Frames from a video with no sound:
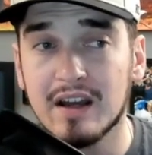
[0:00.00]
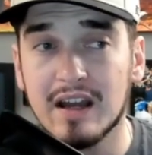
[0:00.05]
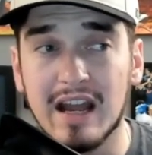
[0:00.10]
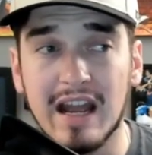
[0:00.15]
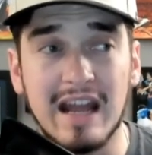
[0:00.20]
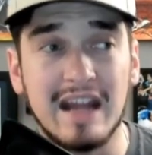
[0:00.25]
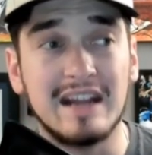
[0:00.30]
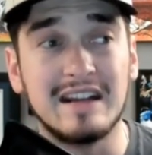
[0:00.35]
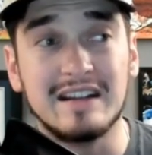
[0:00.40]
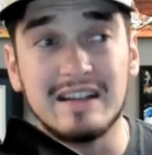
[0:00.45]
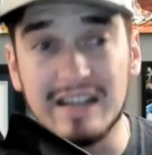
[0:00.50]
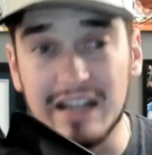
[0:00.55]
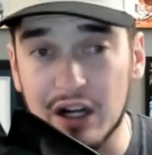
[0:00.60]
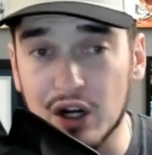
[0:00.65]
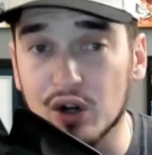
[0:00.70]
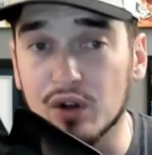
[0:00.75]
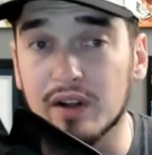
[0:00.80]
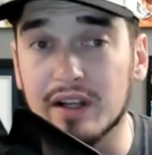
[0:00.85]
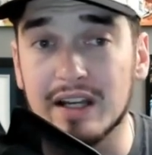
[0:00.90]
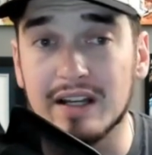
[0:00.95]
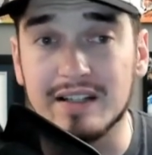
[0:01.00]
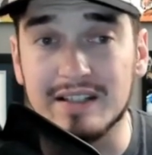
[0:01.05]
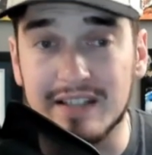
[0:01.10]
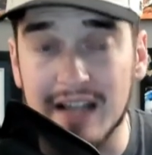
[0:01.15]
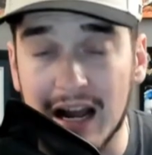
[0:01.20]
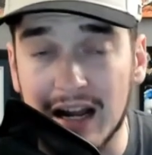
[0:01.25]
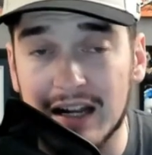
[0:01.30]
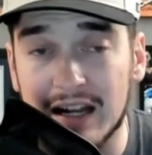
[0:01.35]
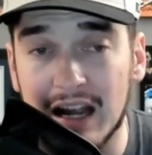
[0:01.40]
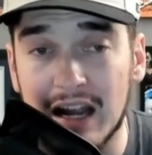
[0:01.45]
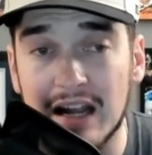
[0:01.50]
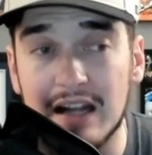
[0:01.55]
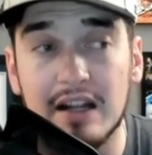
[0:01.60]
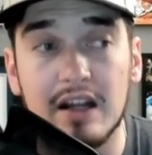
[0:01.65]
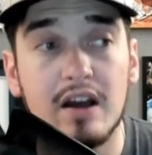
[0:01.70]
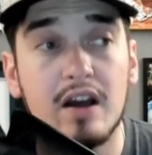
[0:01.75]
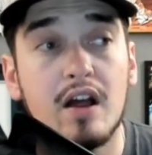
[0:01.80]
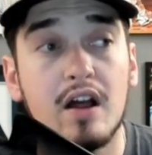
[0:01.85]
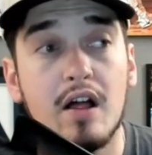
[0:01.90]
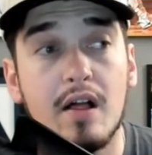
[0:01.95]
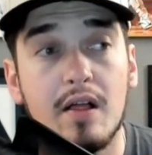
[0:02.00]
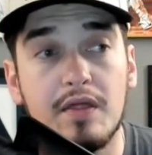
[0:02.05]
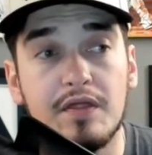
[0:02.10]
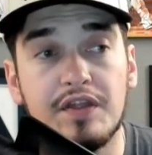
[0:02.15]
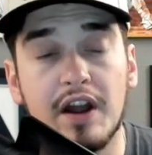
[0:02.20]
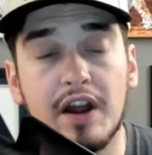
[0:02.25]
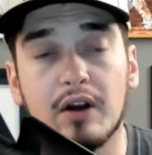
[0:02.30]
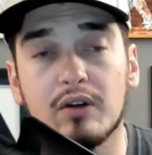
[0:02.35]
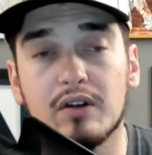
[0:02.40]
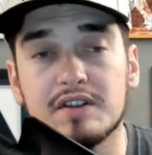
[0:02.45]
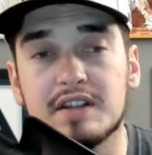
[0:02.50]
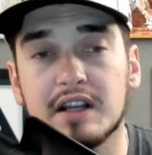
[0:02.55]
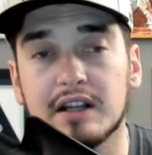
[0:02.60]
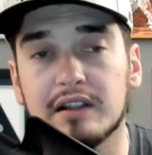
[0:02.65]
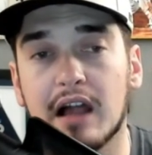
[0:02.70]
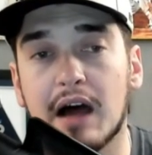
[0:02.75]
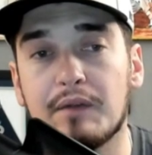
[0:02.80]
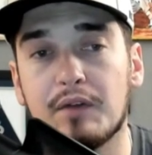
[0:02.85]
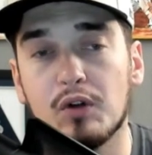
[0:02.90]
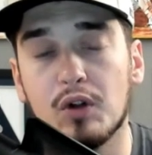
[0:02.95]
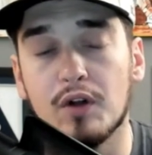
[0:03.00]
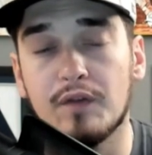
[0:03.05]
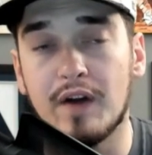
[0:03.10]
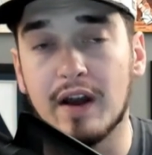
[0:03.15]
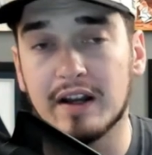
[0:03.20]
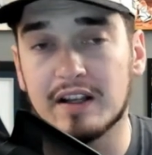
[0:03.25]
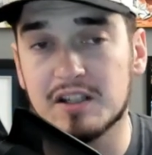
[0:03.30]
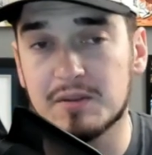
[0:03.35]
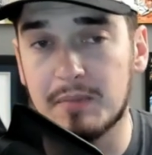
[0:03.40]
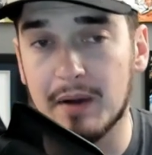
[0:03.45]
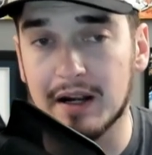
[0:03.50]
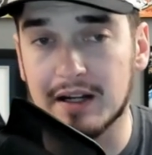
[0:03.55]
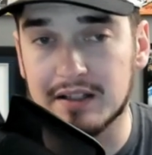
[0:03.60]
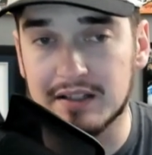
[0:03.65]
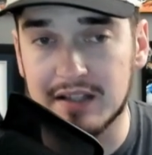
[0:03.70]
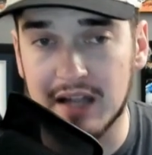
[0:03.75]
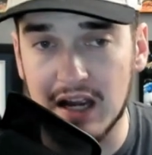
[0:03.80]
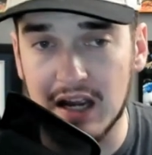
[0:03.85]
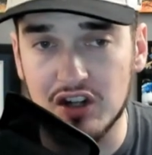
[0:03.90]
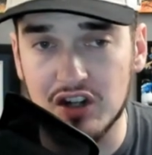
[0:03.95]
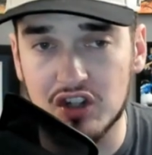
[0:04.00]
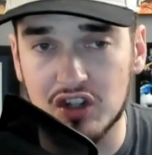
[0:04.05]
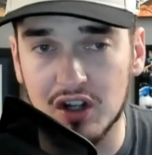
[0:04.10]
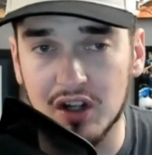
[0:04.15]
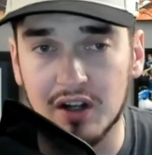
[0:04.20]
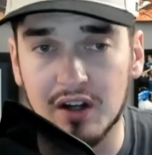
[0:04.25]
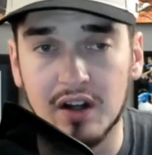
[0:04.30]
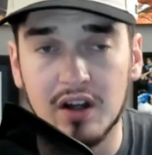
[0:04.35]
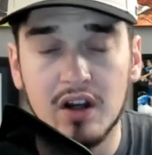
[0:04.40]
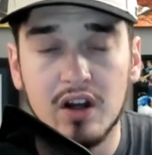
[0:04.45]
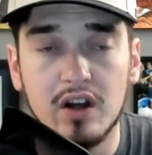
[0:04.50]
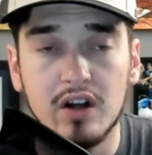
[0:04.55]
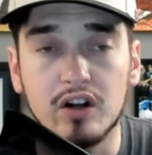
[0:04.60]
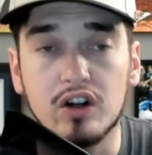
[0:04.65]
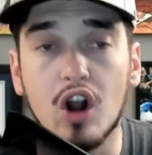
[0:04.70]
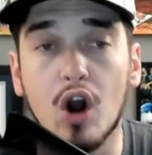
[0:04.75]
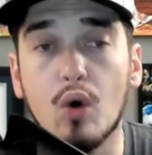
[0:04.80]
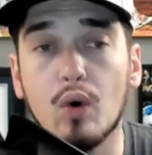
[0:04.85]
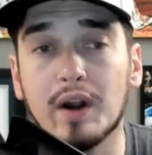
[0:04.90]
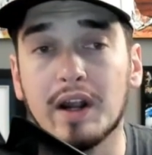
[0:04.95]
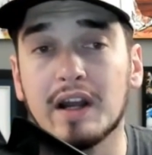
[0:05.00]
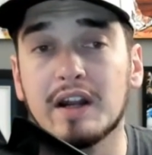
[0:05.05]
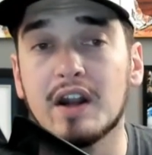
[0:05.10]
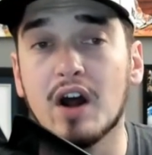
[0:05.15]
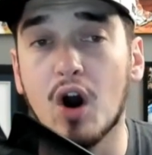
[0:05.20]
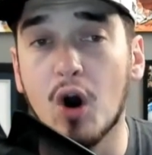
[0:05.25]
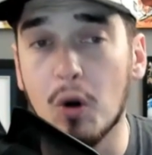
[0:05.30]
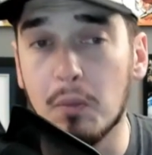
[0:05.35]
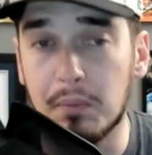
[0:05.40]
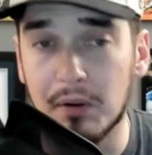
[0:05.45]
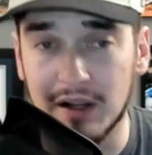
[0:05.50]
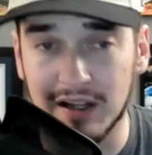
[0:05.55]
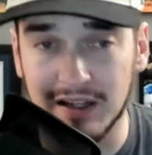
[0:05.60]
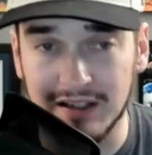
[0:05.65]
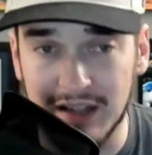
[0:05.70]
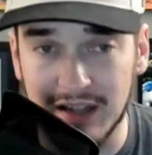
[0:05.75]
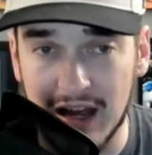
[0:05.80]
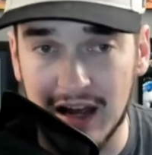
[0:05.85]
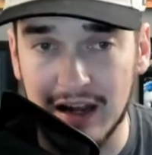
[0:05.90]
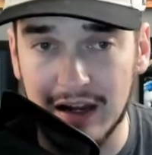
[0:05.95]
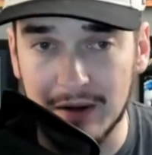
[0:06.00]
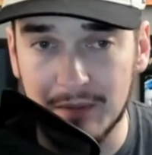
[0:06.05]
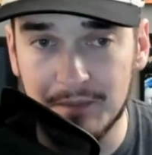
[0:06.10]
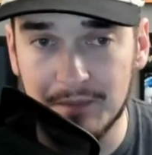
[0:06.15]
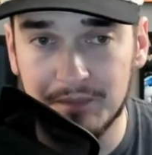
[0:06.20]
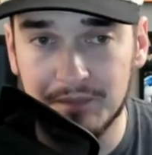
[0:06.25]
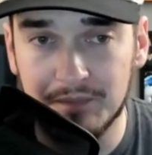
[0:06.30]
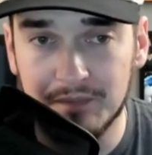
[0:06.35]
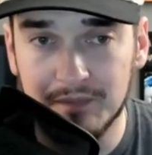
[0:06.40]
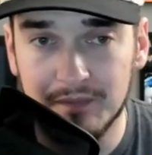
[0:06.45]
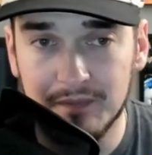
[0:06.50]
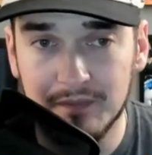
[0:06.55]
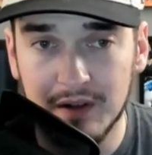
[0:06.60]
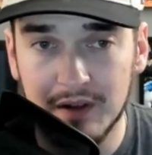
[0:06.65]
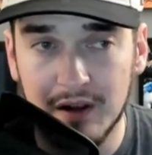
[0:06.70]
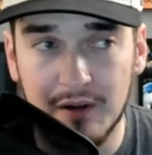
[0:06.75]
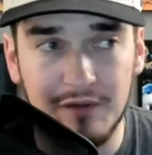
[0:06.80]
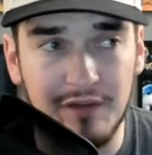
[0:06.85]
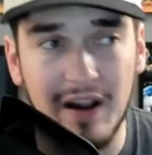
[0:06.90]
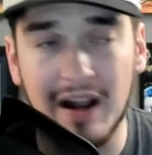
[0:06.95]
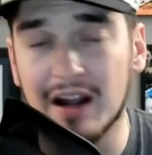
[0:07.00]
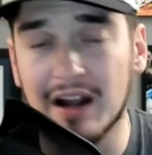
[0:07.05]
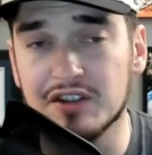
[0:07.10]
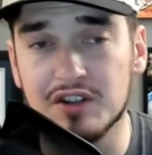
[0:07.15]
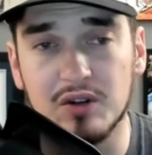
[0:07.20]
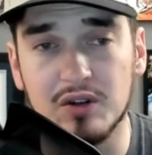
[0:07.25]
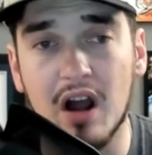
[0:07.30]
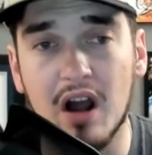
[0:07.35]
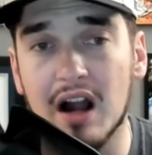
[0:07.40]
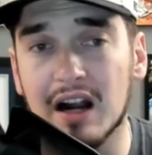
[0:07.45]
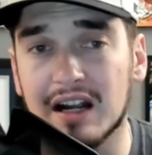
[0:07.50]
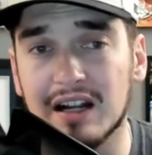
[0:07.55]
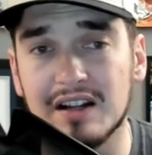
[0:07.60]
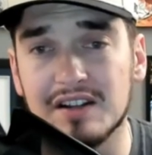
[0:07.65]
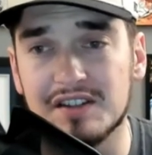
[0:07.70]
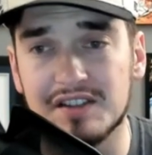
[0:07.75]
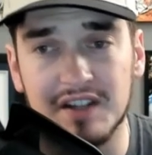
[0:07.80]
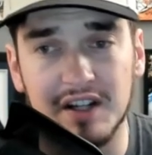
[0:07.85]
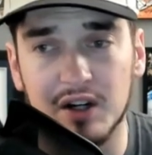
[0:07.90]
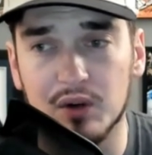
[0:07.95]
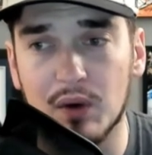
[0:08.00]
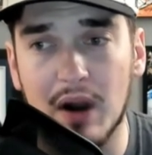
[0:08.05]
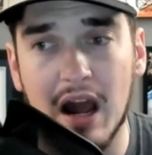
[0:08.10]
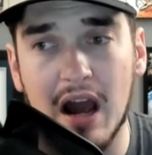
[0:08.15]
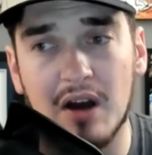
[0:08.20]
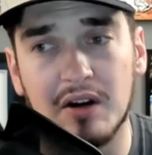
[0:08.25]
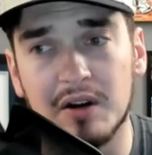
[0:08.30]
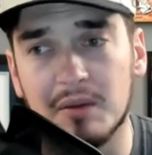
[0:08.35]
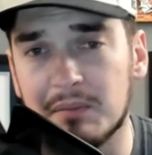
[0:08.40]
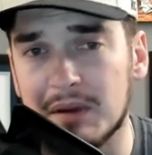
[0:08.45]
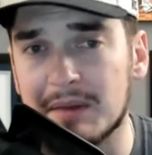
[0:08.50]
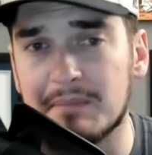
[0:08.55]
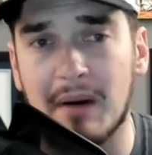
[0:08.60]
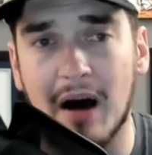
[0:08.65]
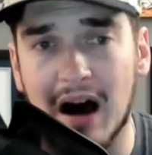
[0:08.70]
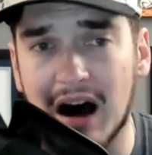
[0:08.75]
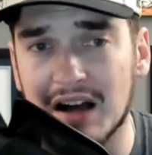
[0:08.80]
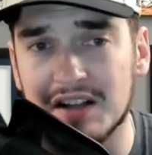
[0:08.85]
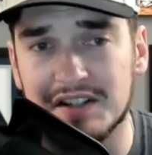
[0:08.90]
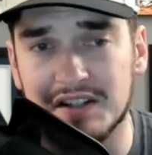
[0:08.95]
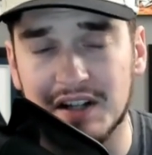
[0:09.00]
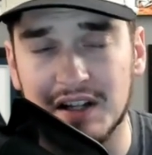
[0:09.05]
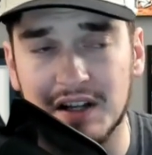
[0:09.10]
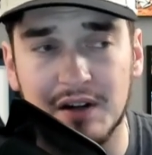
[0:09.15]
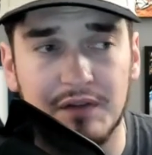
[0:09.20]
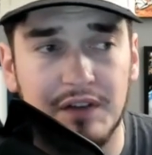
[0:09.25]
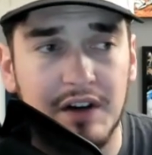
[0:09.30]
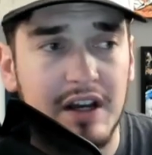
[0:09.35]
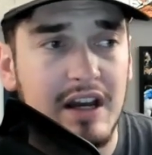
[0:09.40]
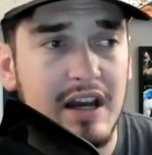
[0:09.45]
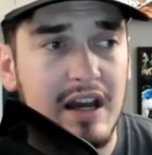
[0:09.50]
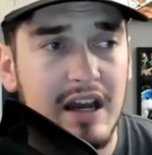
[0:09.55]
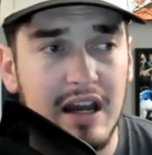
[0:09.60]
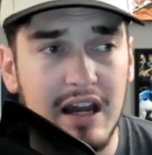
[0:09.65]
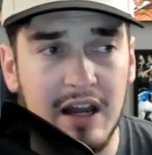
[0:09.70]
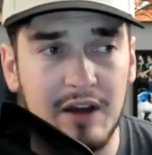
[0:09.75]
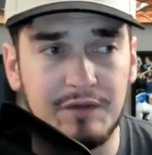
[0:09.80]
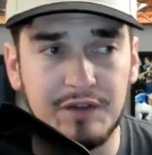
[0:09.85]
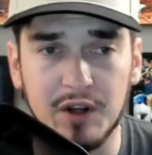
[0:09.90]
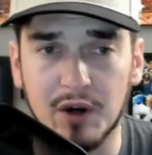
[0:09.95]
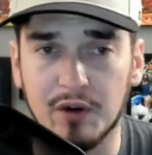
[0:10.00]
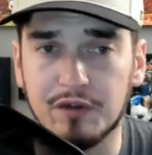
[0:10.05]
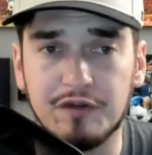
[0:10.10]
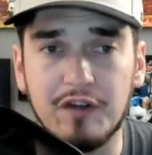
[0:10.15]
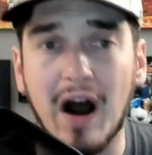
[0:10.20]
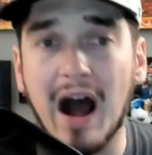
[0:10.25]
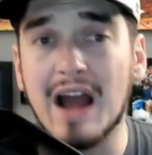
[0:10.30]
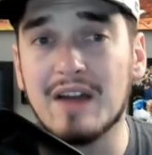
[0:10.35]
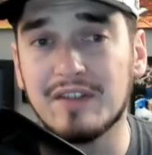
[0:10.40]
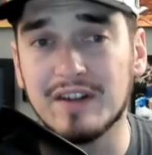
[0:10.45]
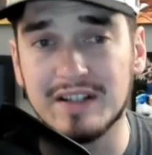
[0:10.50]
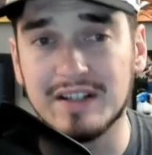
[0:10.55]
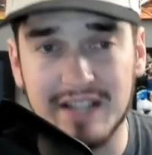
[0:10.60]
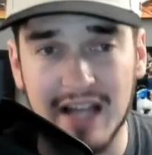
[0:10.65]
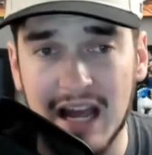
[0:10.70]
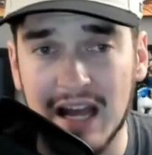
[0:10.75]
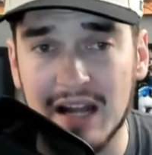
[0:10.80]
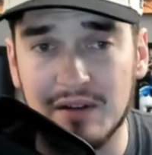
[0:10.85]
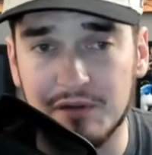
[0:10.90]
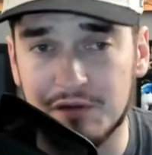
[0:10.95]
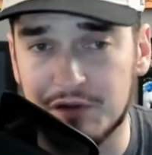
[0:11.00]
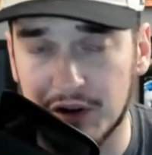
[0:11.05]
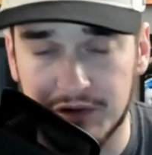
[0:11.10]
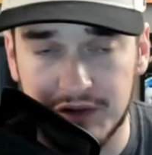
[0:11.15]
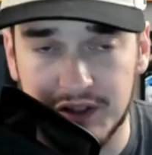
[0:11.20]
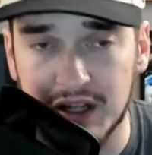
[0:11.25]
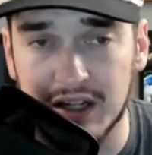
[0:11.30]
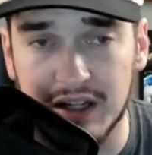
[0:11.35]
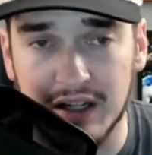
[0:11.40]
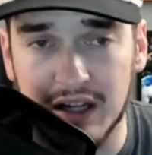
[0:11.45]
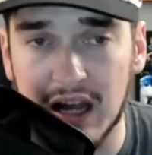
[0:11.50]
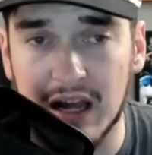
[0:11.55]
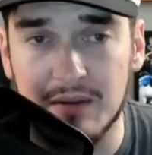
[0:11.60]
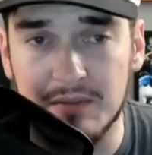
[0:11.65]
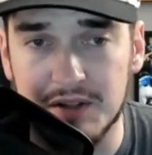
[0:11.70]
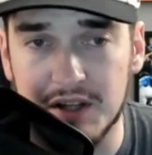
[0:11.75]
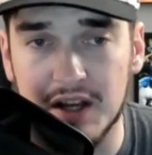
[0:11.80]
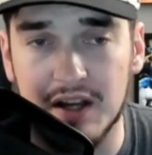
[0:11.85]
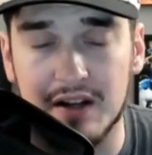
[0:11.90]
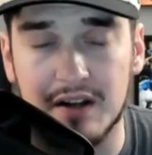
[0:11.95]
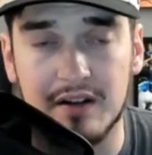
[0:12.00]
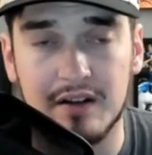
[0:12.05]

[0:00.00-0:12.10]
in nearly a decade, there is a level of expectation going into opening day. Fans are not going to sit around and be positive if you're 5-10, 15 games in.